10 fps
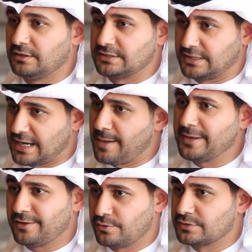
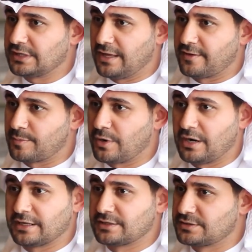Scrapping those other
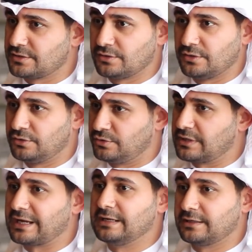products
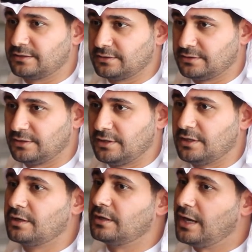took a click.
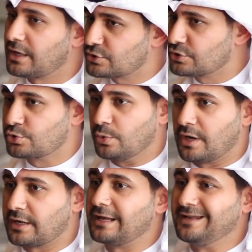Large
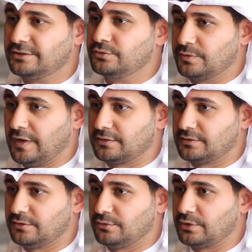insurer cannot do
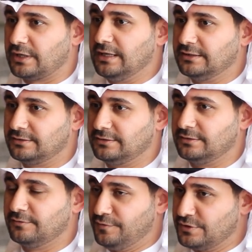that. You
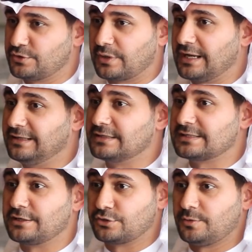cannot
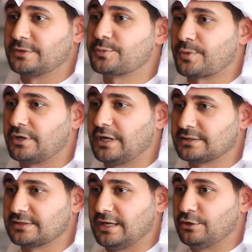design so much
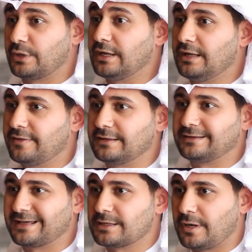products and you cannot
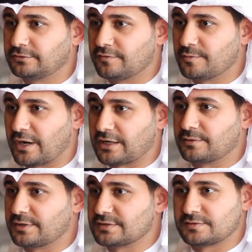then take them out of the
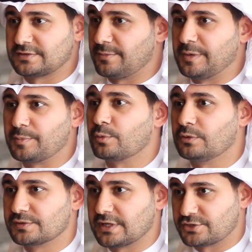market, because some people
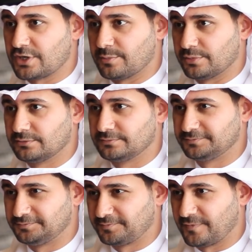will lose their job.
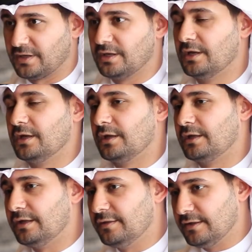
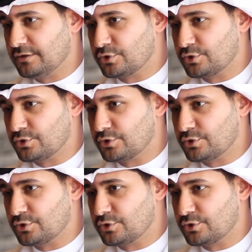In the